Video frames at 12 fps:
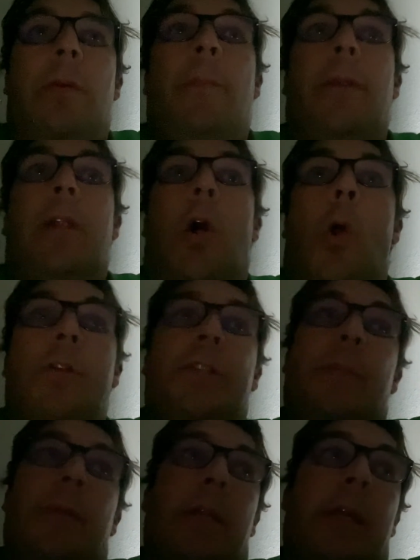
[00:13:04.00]
but
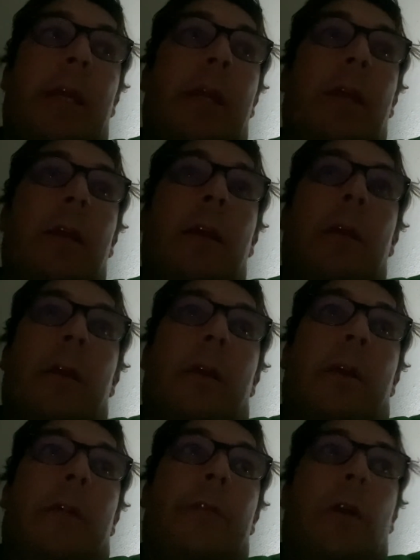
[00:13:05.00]
ultimately,
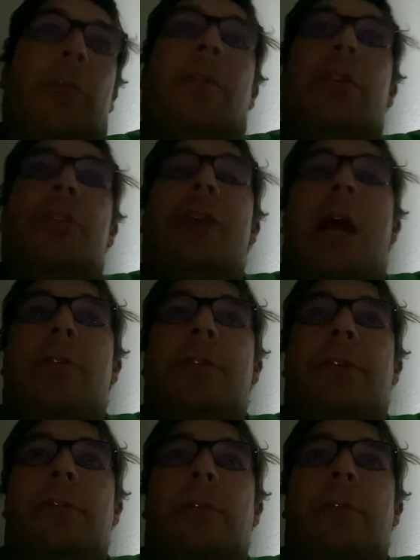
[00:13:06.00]
those are the challenges.